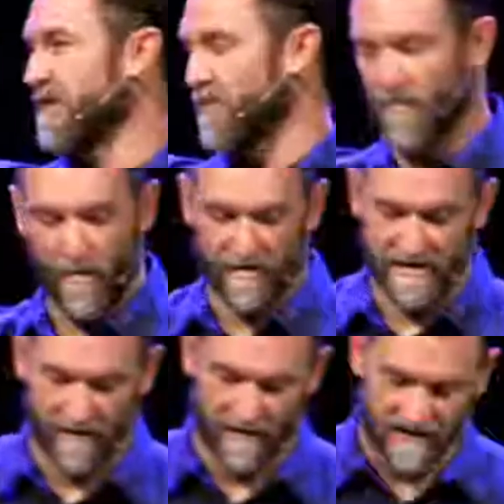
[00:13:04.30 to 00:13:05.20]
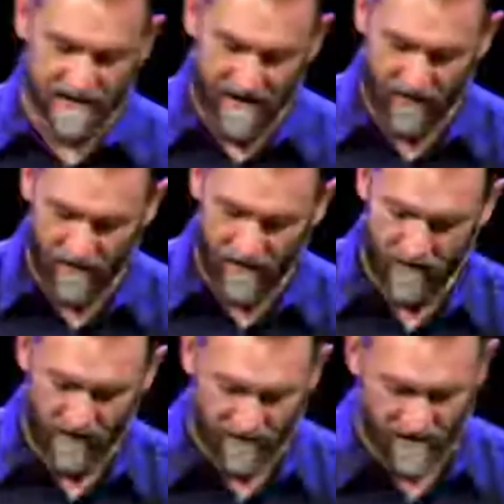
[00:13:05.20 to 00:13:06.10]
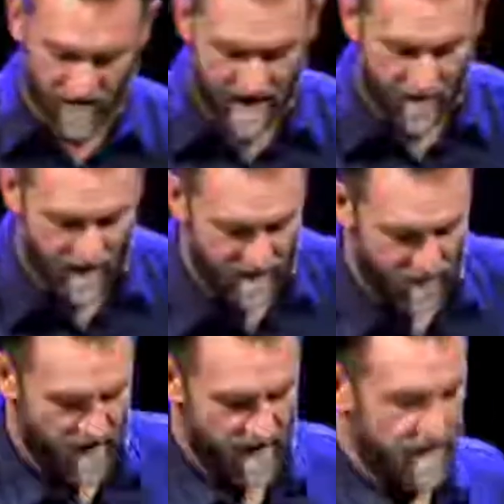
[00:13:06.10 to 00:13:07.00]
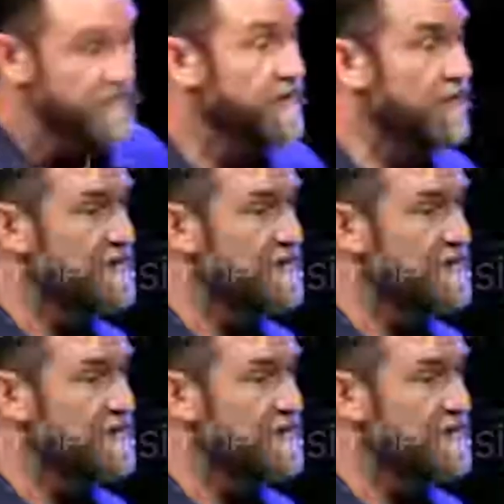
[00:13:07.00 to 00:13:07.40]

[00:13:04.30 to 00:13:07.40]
number four, is that we just never knew that there was a right way to pray. Do you know